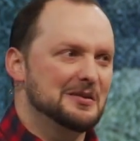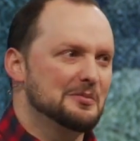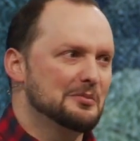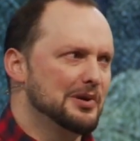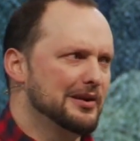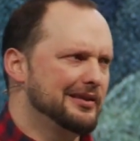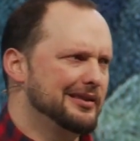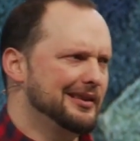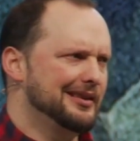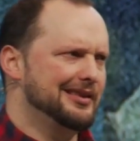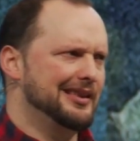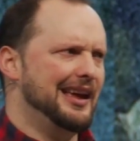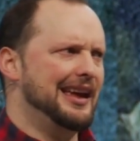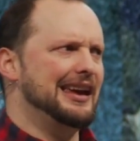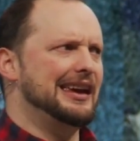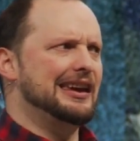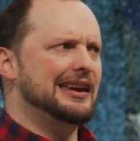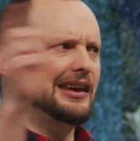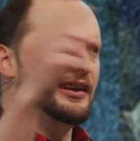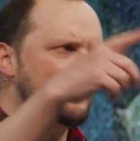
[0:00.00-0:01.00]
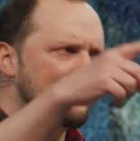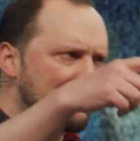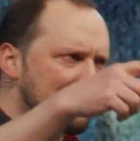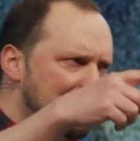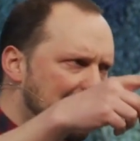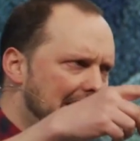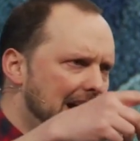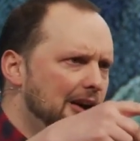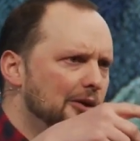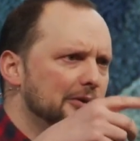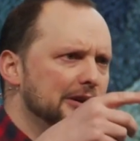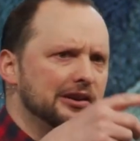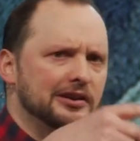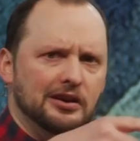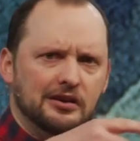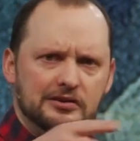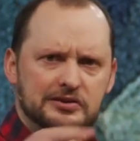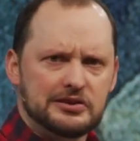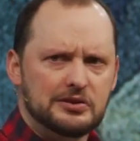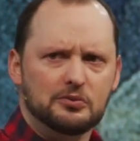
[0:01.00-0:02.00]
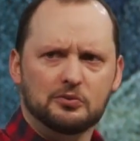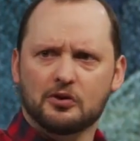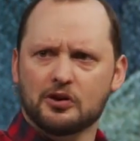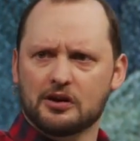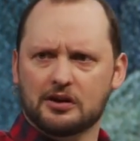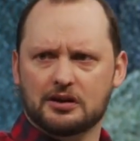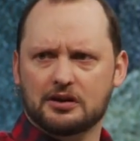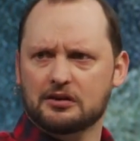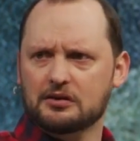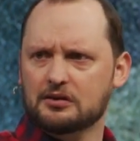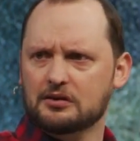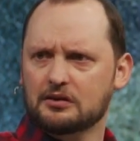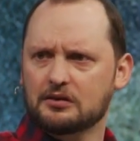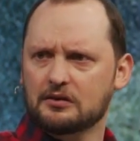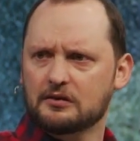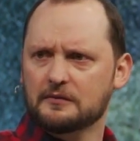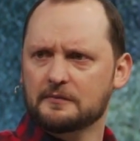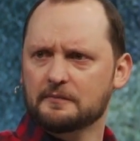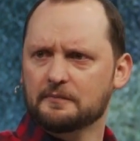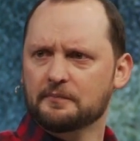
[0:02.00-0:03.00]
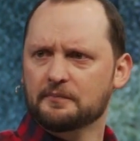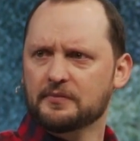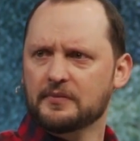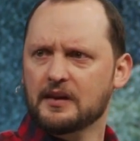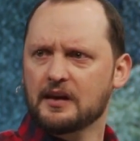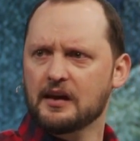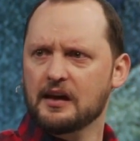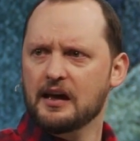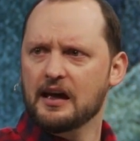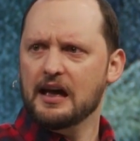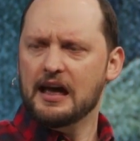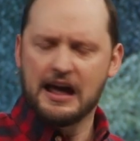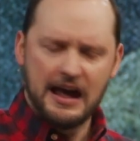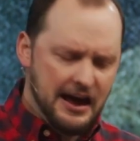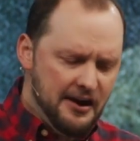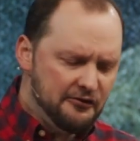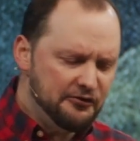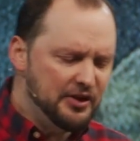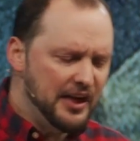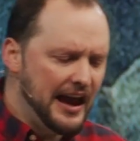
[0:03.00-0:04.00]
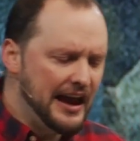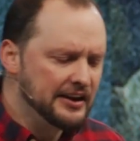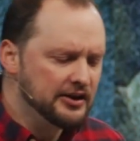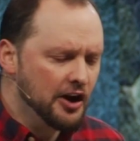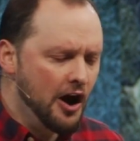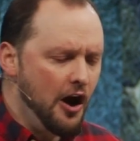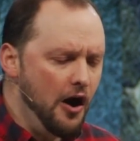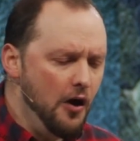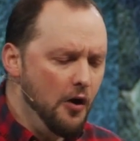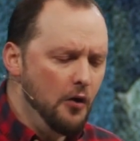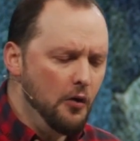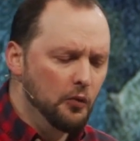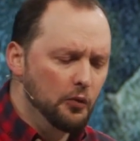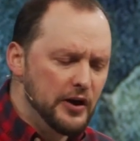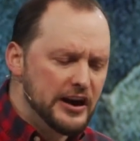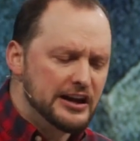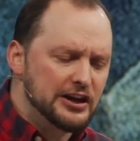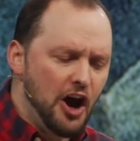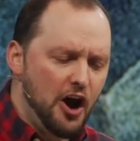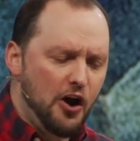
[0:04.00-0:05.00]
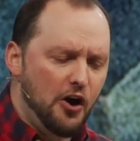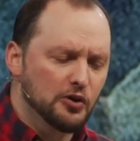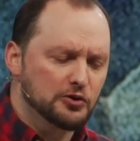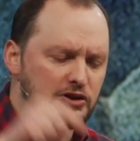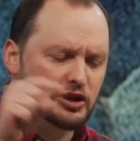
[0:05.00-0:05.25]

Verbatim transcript: but then they hear how we curse at work. If they know we go